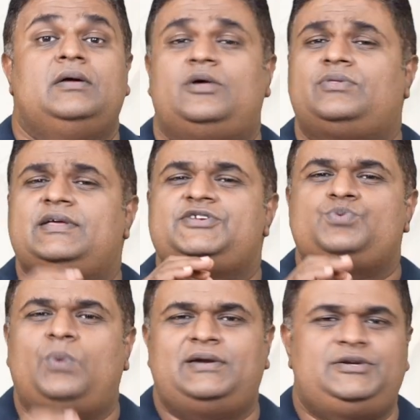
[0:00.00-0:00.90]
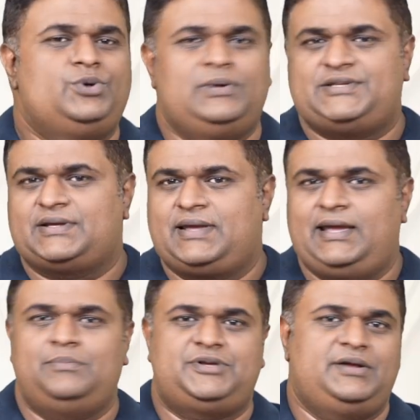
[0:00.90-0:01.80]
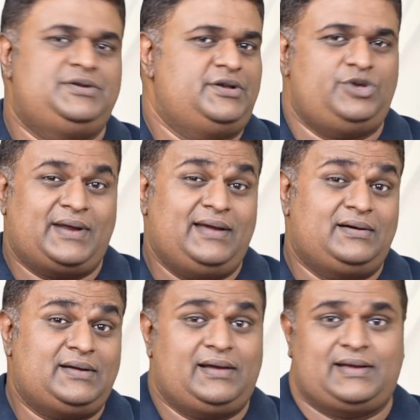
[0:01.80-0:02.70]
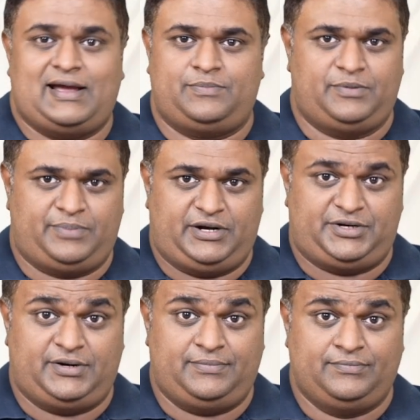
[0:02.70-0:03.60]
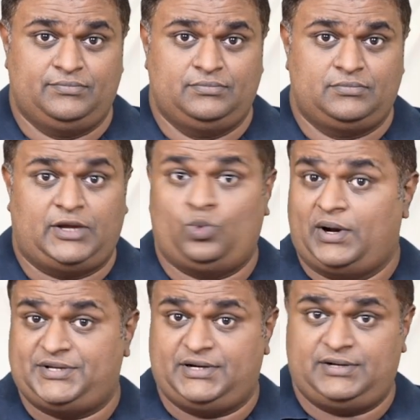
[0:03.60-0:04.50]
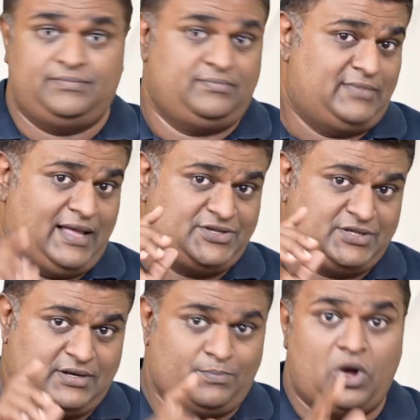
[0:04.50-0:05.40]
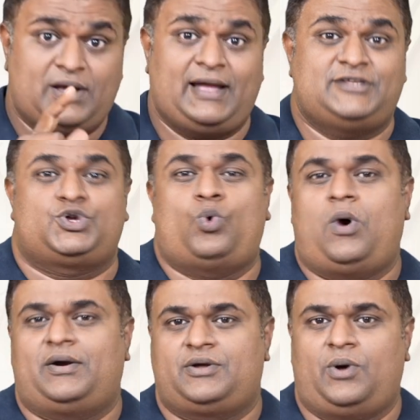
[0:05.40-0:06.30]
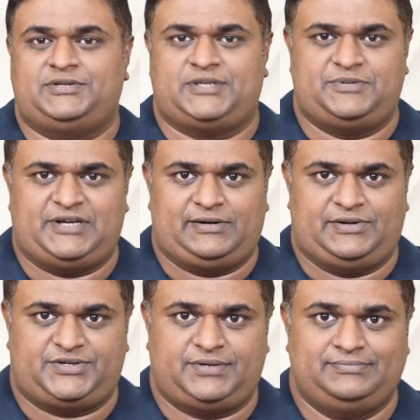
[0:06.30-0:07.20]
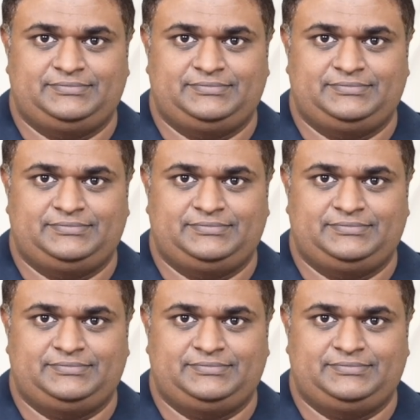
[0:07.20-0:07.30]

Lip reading: Now, this one tool is a game changer in your entire CAT preparation. And what is it? That's the MoCKaT's Quant Concept Checklist.